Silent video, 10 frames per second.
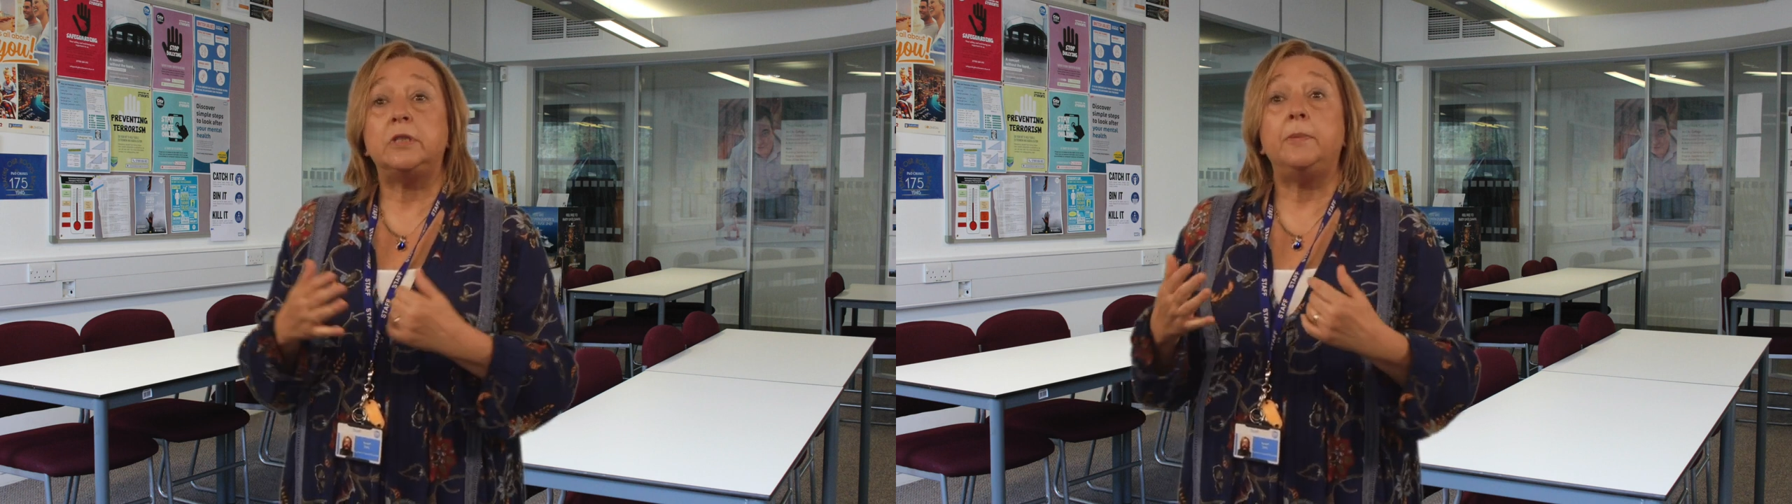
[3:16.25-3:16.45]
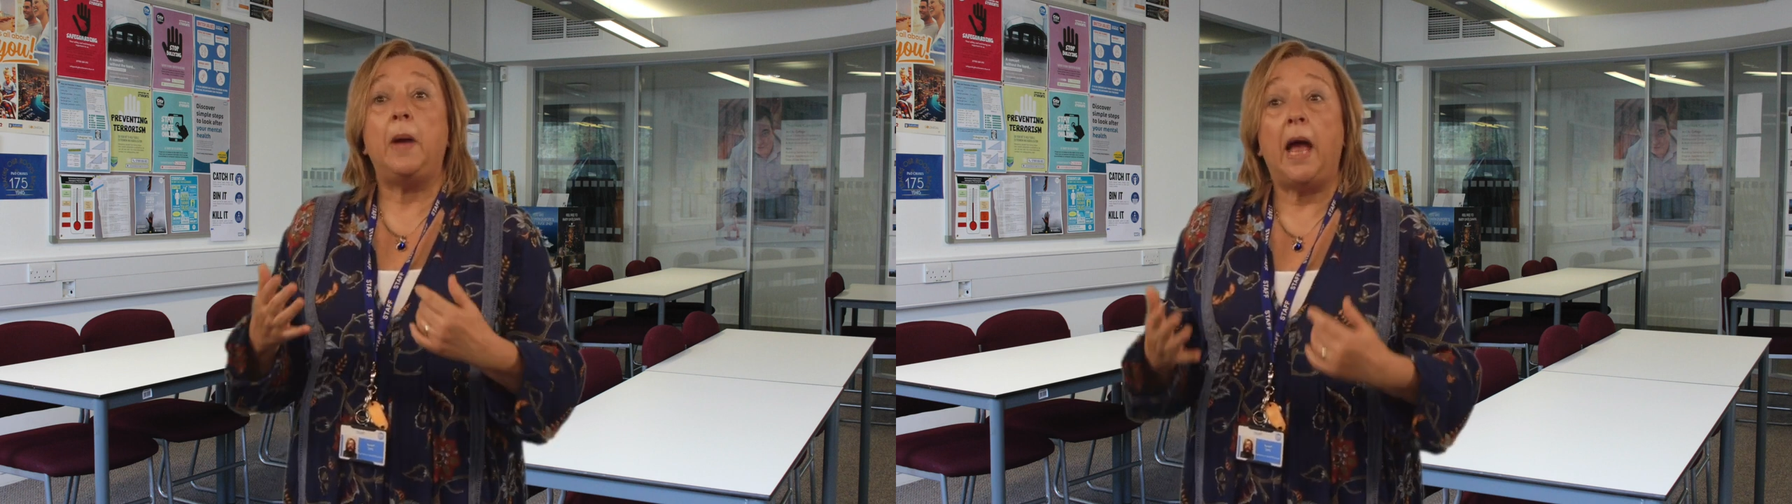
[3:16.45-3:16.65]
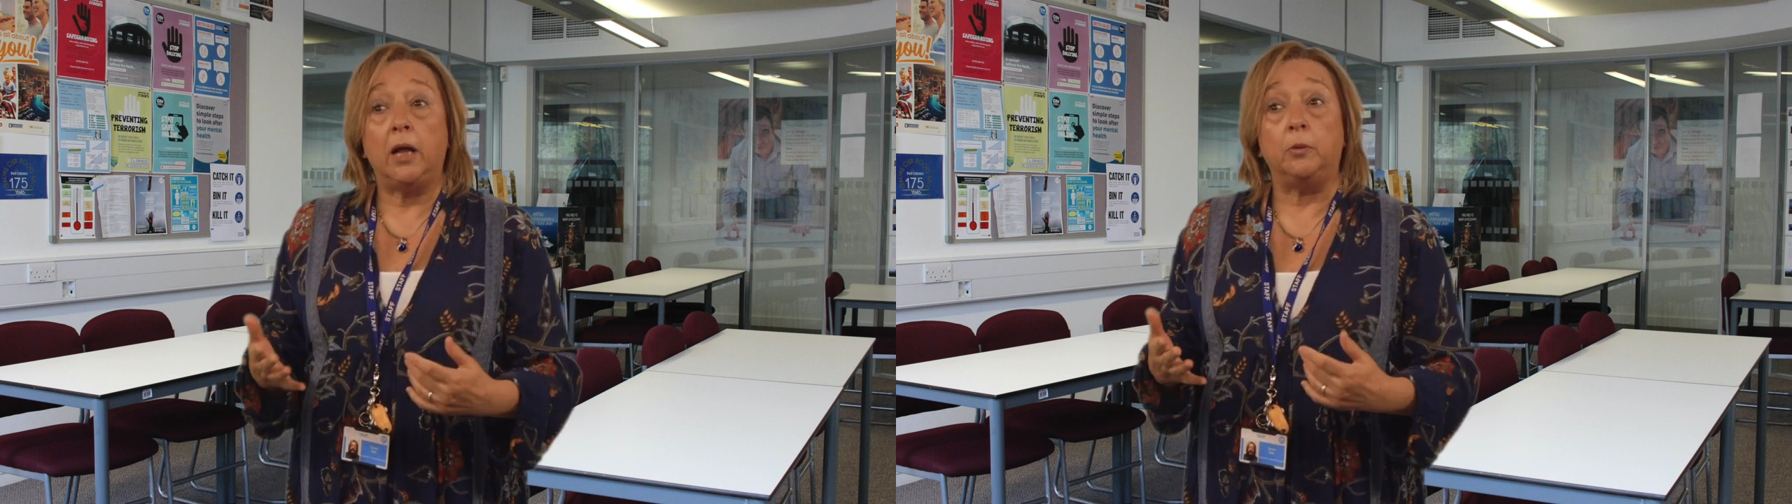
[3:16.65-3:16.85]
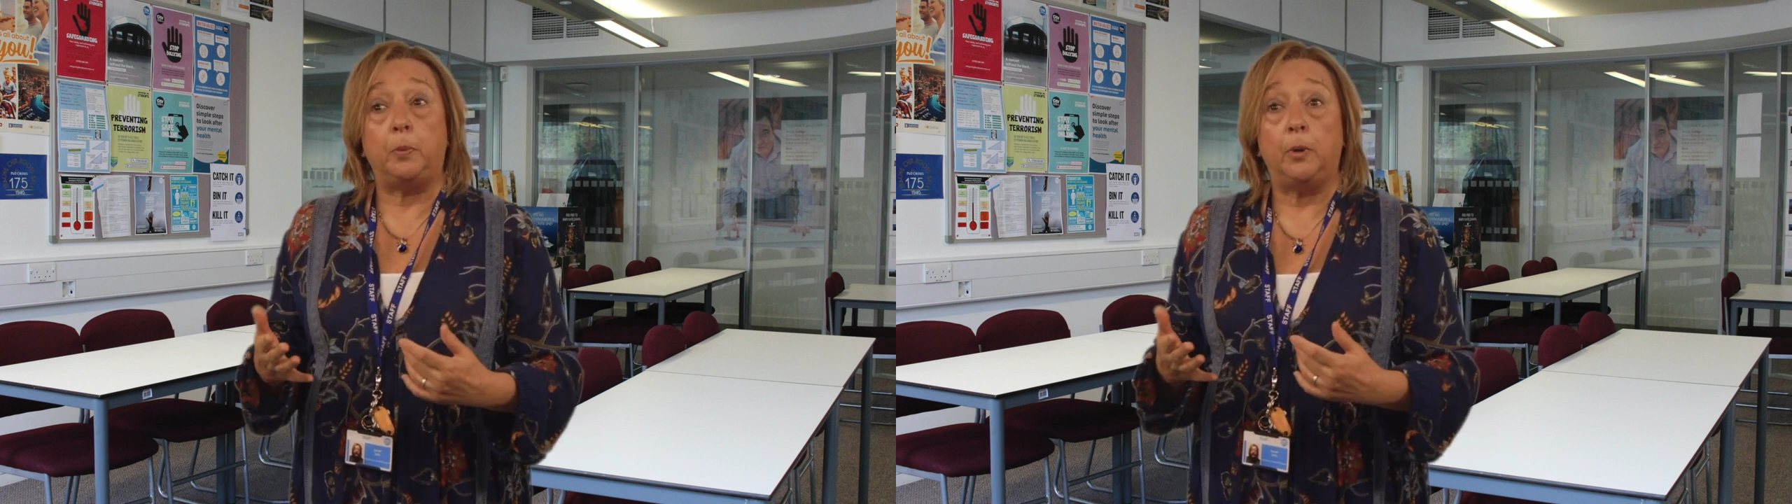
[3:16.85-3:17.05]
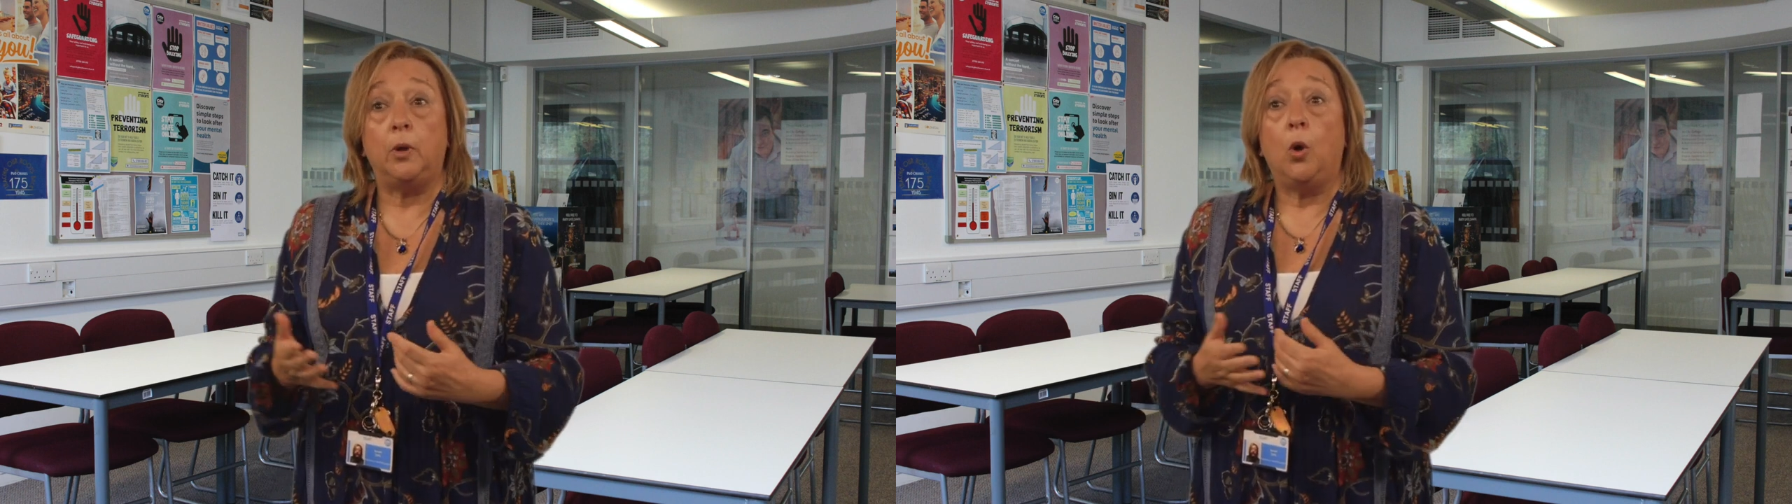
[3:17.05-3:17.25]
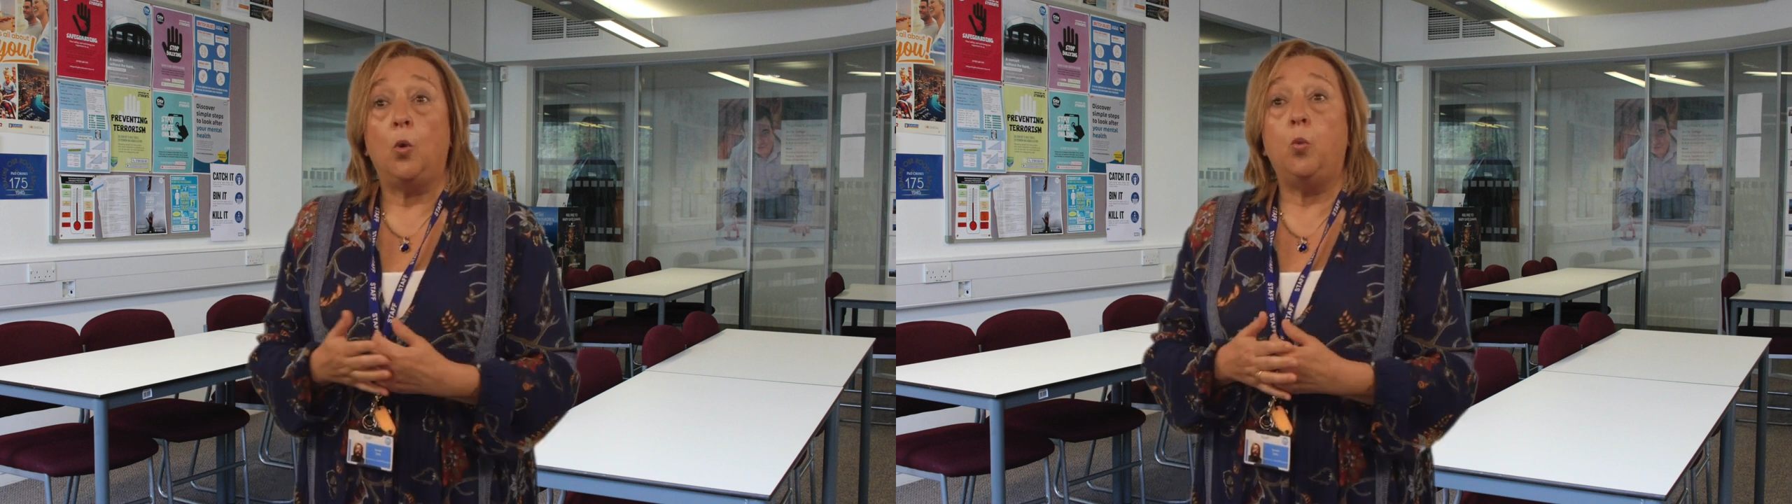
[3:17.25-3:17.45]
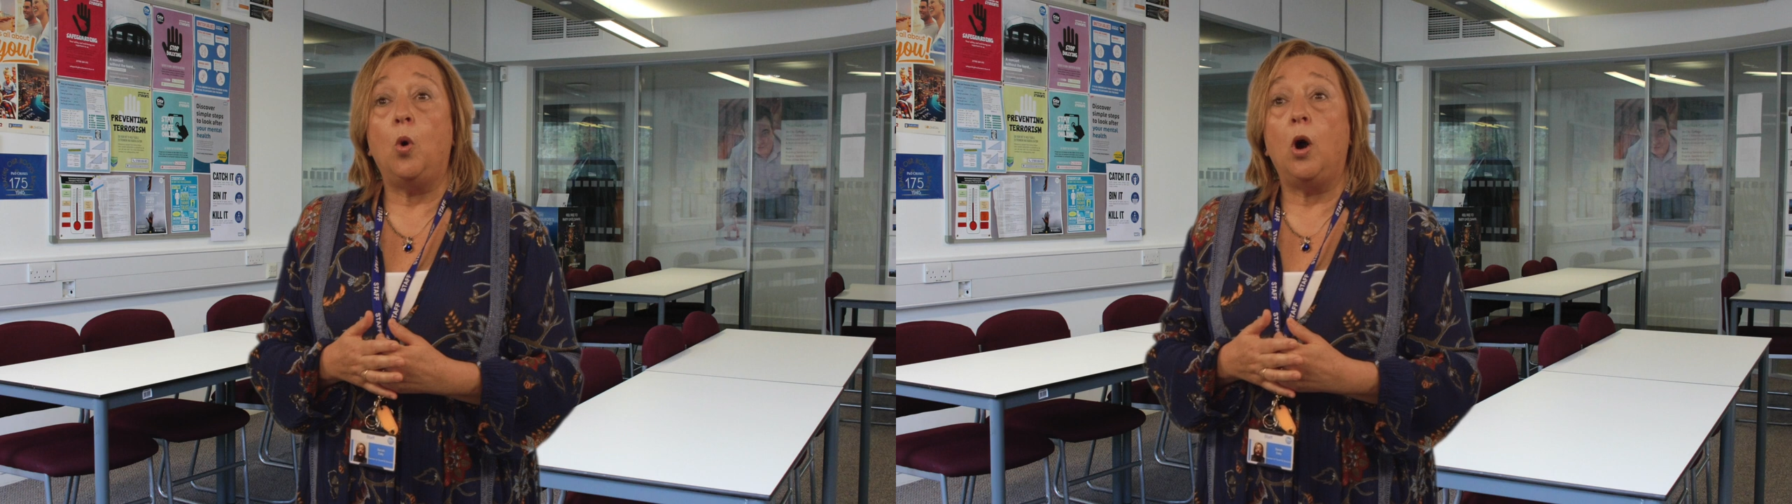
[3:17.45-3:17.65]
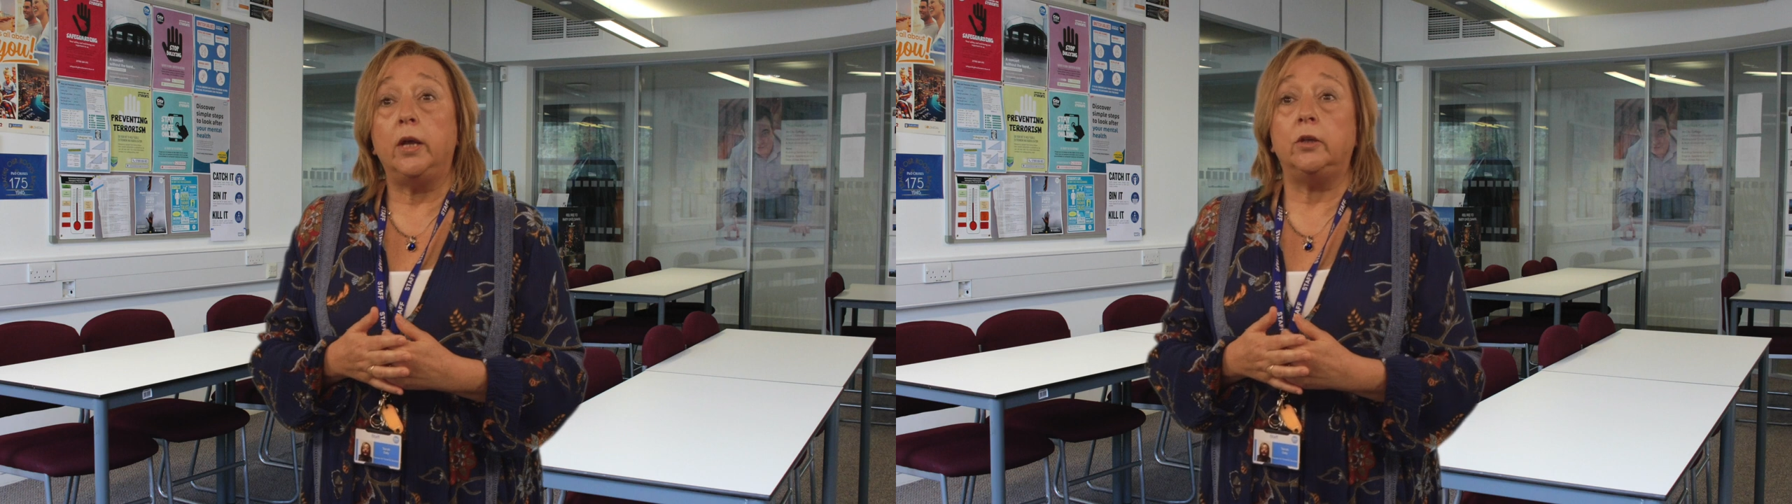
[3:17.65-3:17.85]
some help
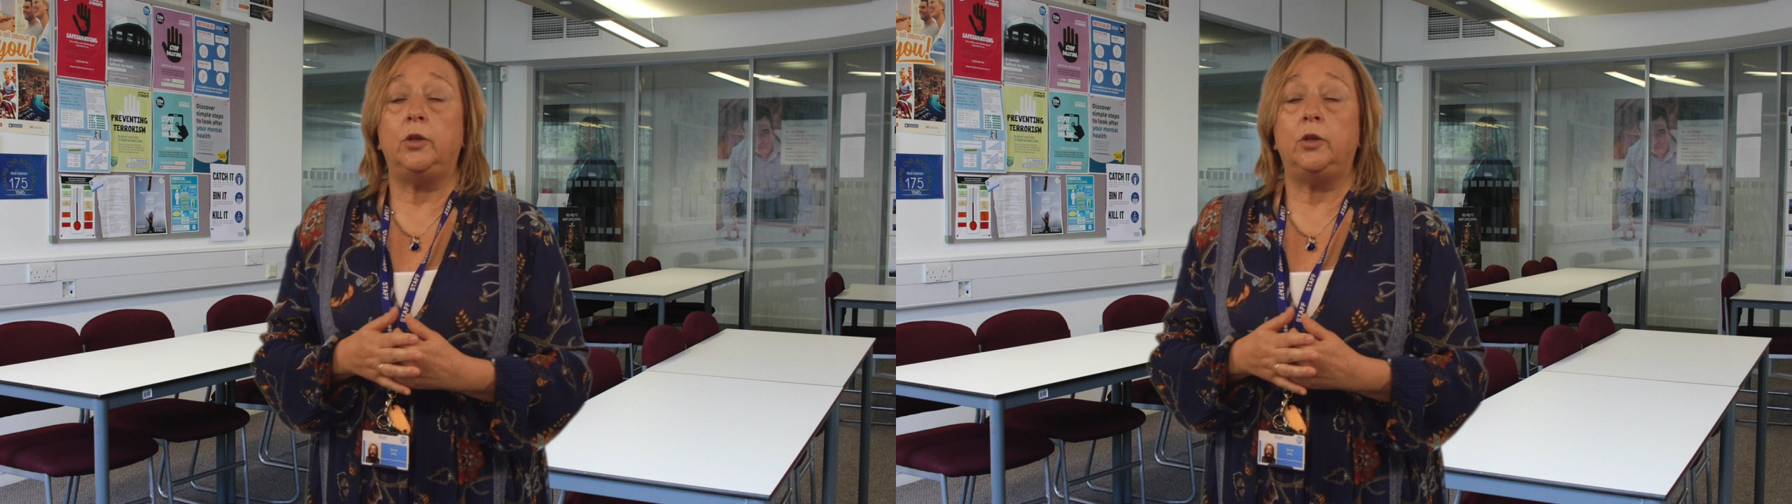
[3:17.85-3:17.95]
while